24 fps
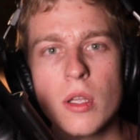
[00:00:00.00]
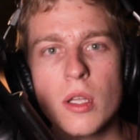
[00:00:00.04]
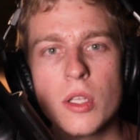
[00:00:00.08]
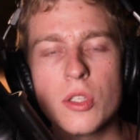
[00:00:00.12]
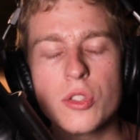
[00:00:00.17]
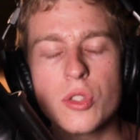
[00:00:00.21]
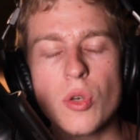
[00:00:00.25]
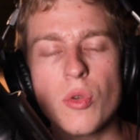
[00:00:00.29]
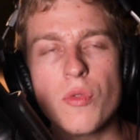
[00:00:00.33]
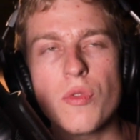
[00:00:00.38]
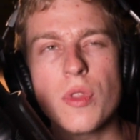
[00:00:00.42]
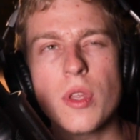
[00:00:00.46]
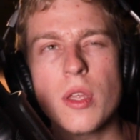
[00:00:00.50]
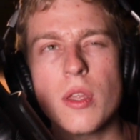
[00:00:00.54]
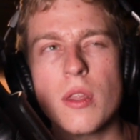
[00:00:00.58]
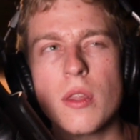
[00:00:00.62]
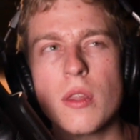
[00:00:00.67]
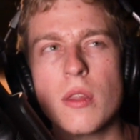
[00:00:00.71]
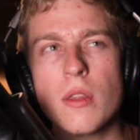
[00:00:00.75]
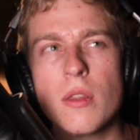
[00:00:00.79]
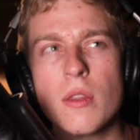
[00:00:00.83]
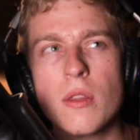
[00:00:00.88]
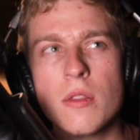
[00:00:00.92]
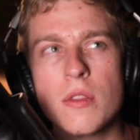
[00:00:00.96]
So
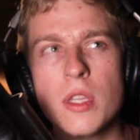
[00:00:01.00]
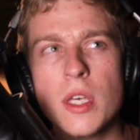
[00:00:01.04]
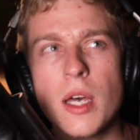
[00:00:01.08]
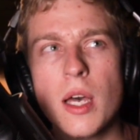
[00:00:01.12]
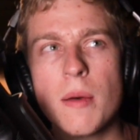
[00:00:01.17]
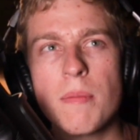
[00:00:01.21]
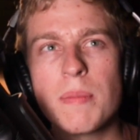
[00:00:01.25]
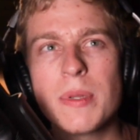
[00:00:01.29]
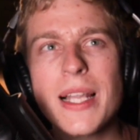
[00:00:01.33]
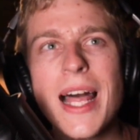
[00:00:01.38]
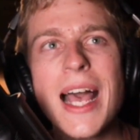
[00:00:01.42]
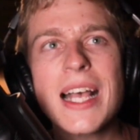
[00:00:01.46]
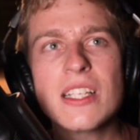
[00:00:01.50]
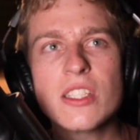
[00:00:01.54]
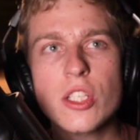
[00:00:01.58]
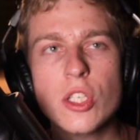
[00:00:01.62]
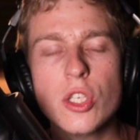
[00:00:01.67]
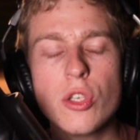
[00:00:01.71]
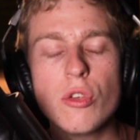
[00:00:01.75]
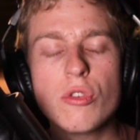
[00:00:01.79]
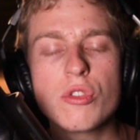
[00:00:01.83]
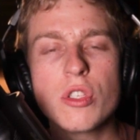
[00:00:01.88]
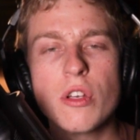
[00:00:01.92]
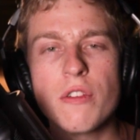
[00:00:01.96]
the
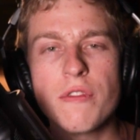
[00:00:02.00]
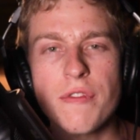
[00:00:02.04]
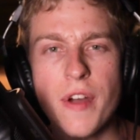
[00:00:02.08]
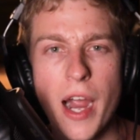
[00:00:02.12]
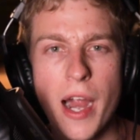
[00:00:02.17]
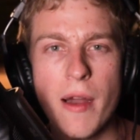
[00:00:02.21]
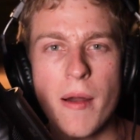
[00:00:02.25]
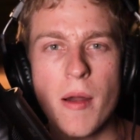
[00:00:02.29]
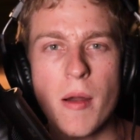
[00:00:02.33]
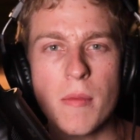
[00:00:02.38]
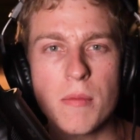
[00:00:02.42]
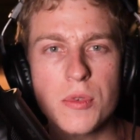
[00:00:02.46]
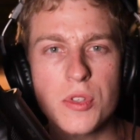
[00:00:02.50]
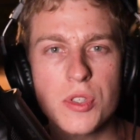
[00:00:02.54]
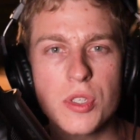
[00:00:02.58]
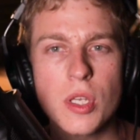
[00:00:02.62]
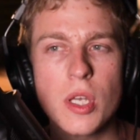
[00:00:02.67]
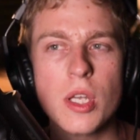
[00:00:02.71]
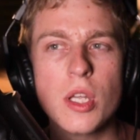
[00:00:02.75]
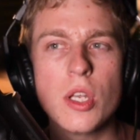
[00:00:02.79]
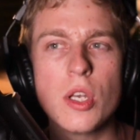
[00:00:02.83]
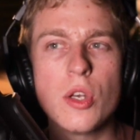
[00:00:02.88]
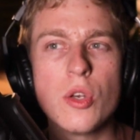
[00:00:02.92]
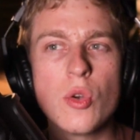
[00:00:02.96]
plastic used on firearms
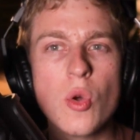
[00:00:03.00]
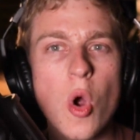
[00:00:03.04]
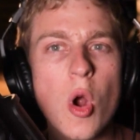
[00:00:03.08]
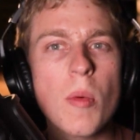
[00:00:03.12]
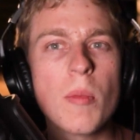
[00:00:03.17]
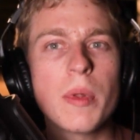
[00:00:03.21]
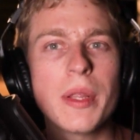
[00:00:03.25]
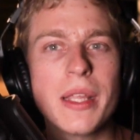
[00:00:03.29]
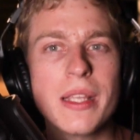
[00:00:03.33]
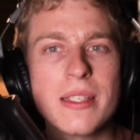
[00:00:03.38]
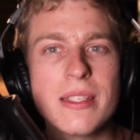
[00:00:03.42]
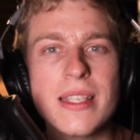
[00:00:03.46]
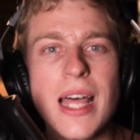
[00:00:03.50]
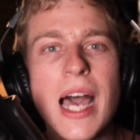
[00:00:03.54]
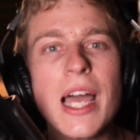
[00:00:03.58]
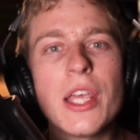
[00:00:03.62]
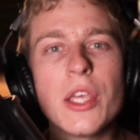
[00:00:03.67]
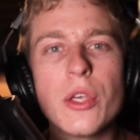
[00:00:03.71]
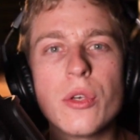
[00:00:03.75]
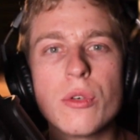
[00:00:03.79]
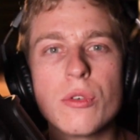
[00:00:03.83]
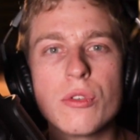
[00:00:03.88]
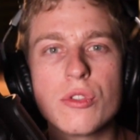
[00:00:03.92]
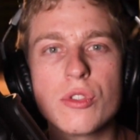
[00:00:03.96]
normally is not
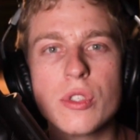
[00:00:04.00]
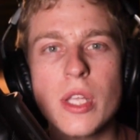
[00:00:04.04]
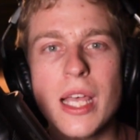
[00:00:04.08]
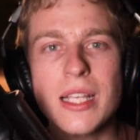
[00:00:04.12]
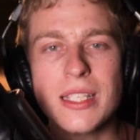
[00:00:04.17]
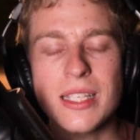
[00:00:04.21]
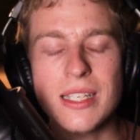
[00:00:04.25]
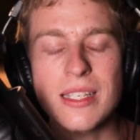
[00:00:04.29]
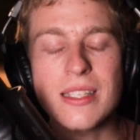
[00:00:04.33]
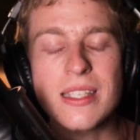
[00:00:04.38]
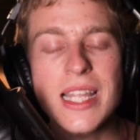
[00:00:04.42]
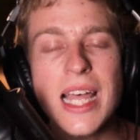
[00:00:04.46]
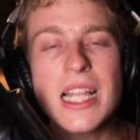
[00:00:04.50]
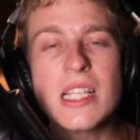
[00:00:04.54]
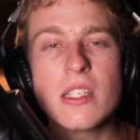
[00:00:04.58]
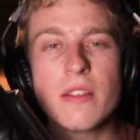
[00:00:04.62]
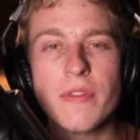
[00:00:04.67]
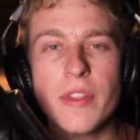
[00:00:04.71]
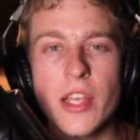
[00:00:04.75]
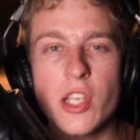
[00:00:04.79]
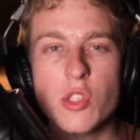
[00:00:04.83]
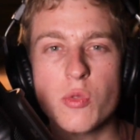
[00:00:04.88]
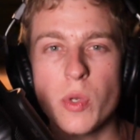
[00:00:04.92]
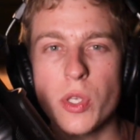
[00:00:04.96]
used as
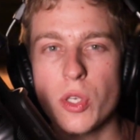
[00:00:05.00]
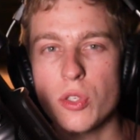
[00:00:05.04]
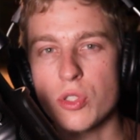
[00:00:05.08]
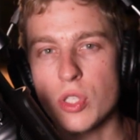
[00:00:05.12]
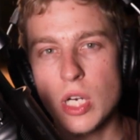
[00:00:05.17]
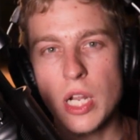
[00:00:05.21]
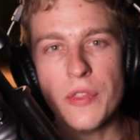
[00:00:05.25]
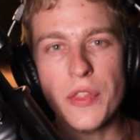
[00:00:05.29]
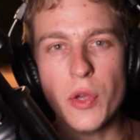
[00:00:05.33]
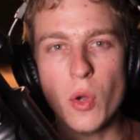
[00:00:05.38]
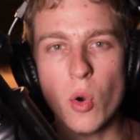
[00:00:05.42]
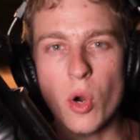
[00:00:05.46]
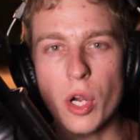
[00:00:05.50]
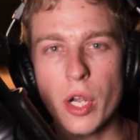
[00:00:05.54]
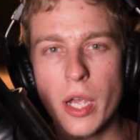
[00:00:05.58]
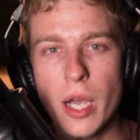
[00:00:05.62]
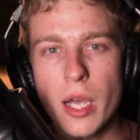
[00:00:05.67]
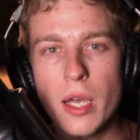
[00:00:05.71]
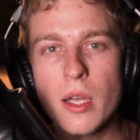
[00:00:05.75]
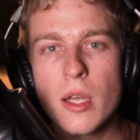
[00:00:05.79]
extensively as we use it on the Orca.